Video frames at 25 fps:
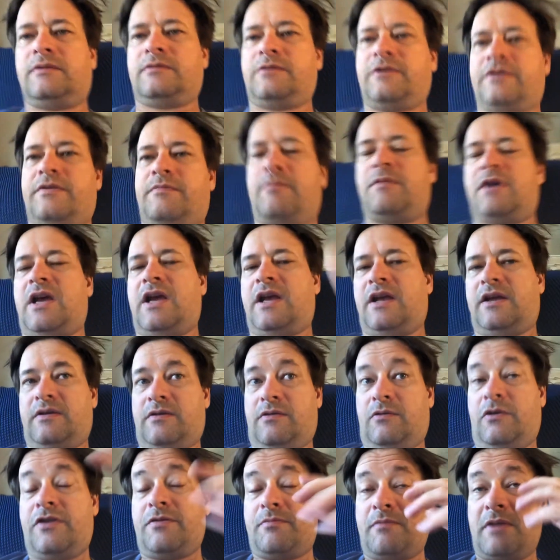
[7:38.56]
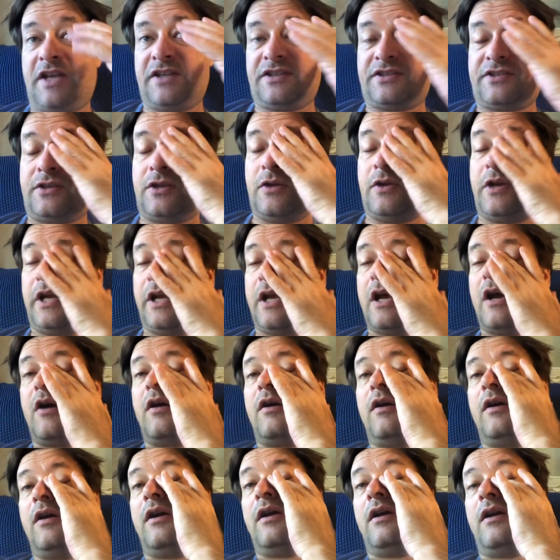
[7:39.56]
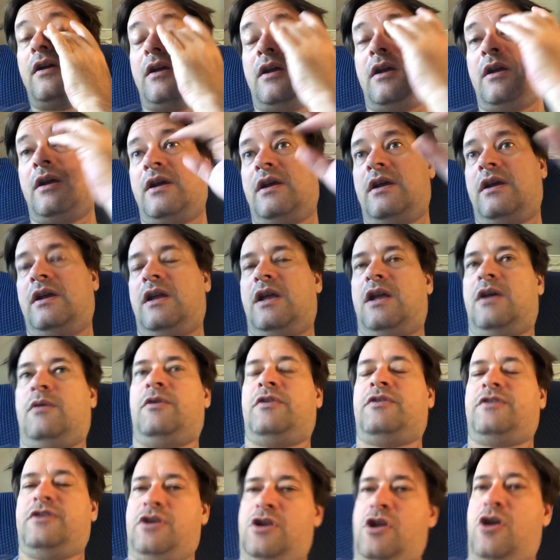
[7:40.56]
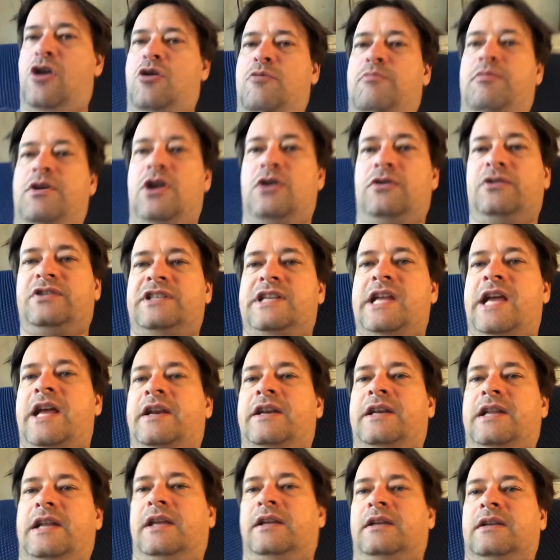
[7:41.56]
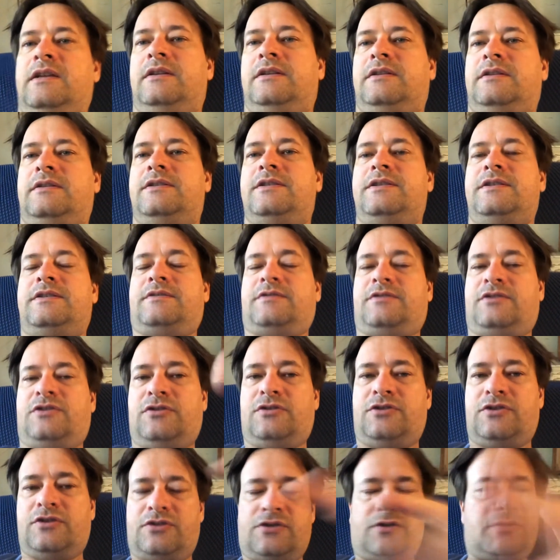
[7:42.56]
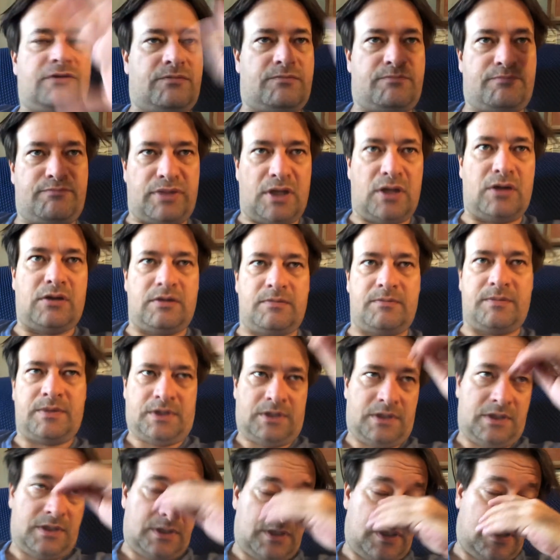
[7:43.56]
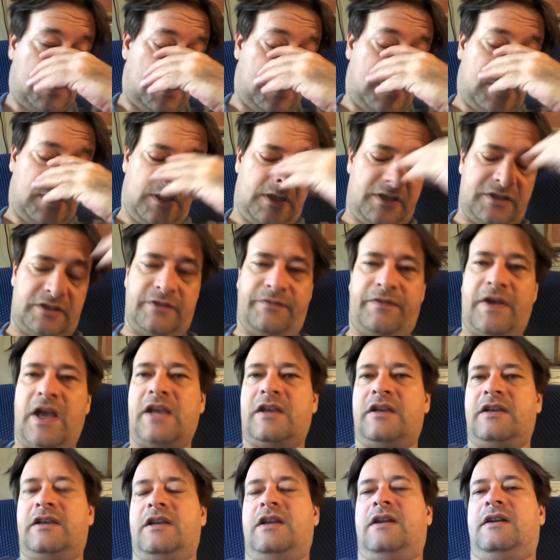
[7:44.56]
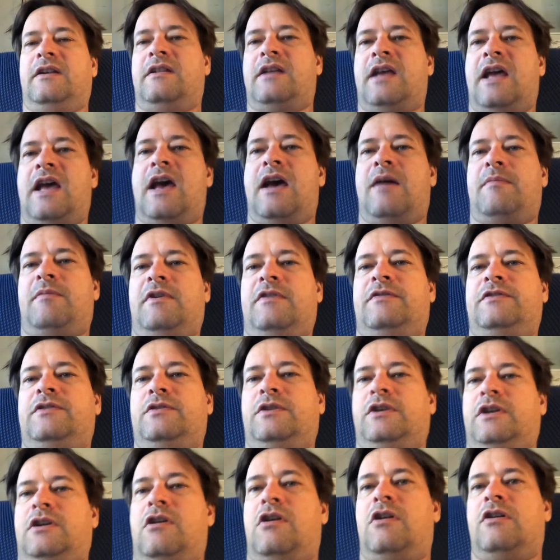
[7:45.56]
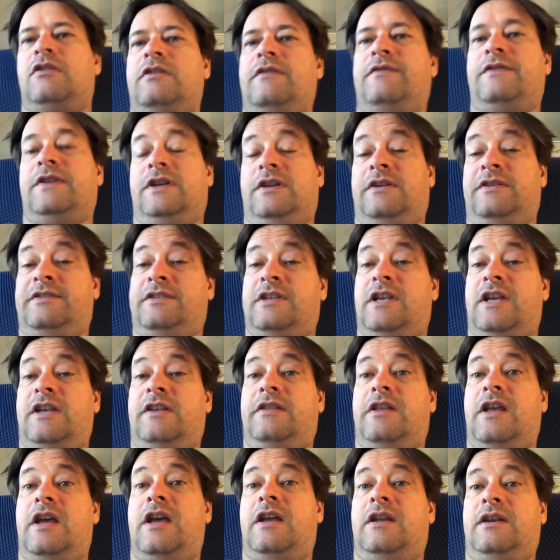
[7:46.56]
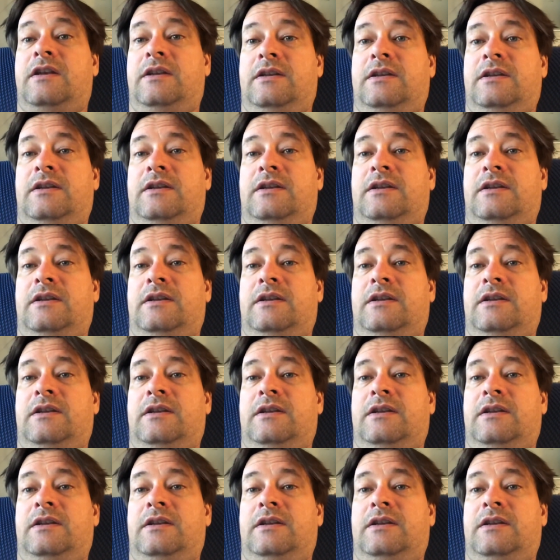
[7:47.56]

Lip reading: with my studio, with no post editing, just do, boom. Because if I can get in the habit of doing all the videos like that,